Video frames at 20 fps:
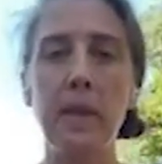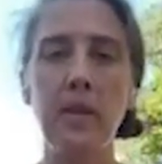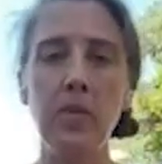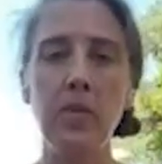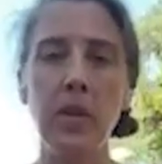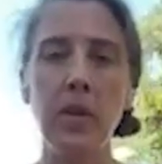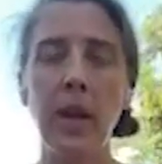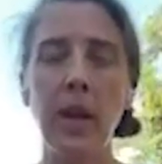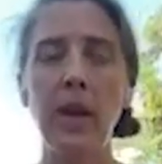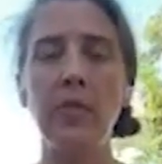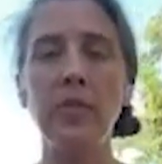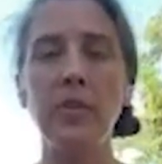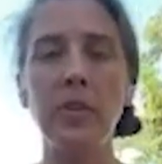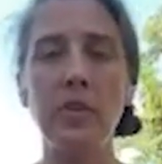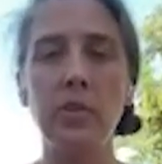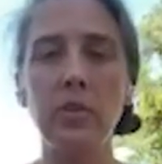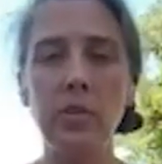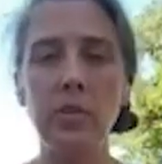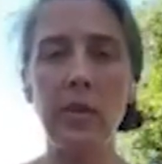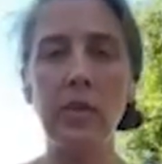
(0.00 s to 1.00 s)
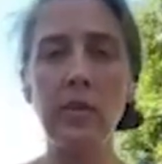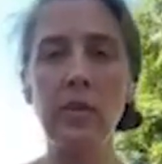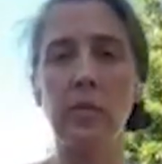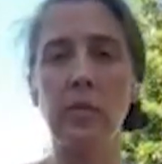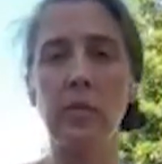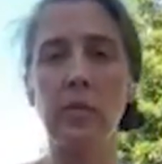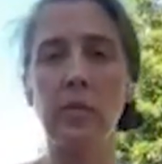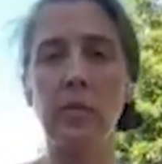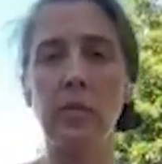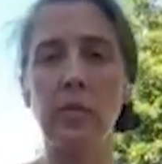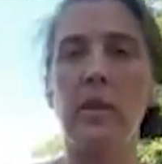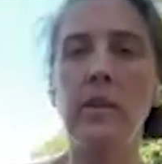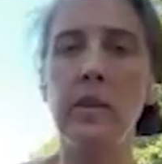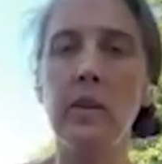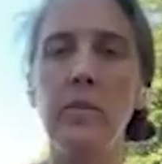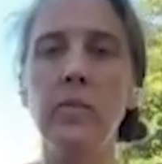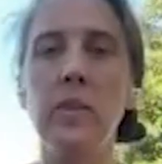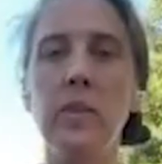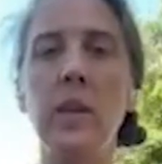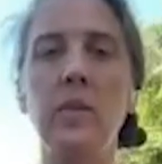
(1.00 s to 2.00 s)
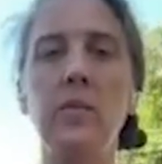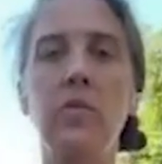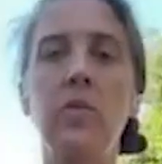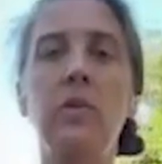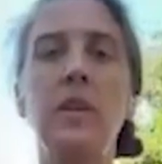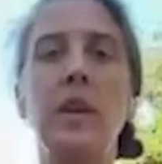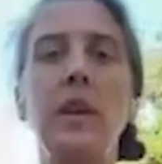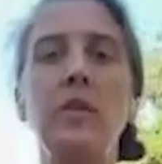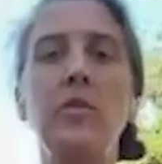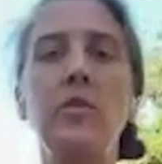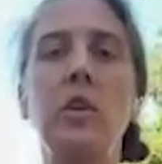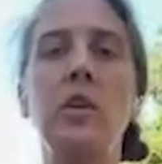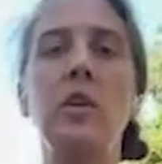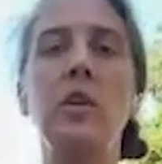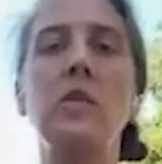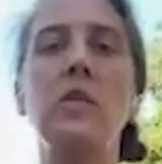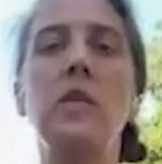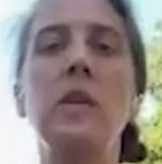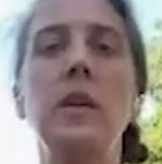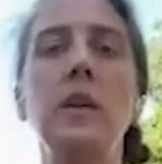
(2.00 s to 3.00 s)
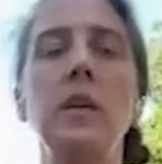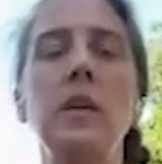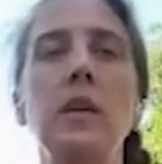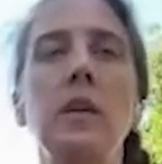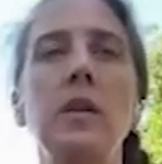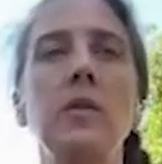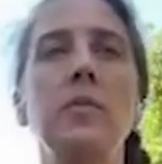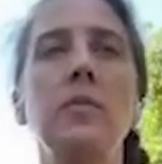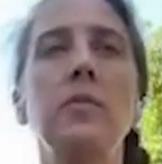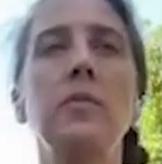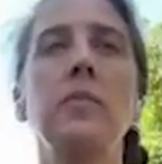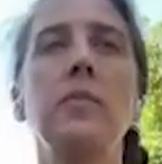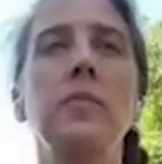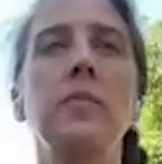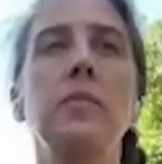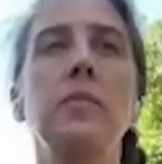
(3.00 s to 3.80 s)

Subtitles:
You don't have to do this, but the invitation is here.